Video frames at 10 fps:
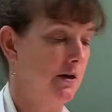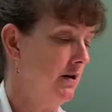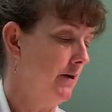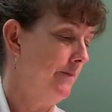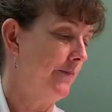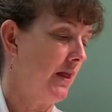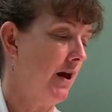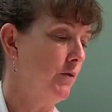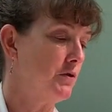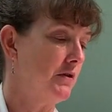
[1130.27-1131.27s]

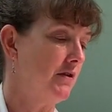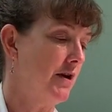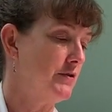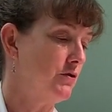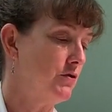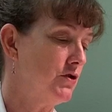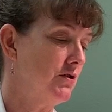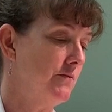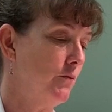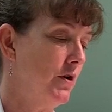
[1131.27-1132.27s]
I worked with an
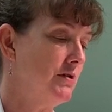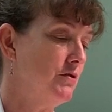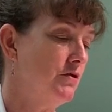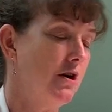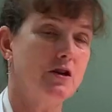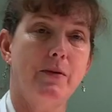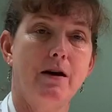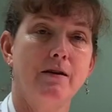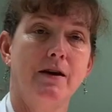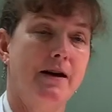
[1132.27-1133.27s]
obstetrician once who talked
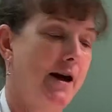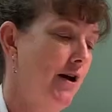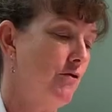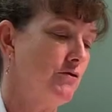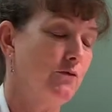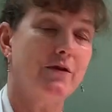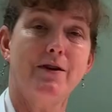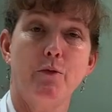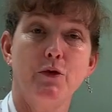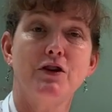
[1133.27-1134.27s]
about how
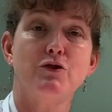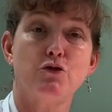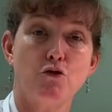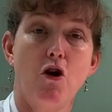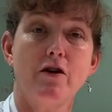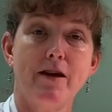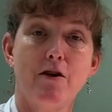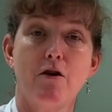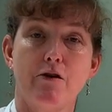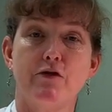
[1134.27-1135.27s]
really strong they
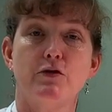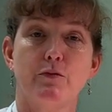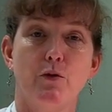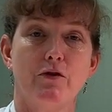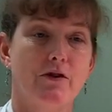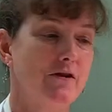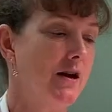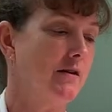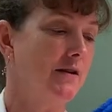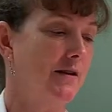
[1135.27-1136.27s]
are if you support their
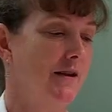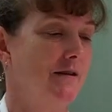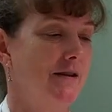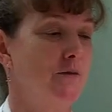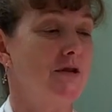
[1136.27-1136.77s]
neck, and it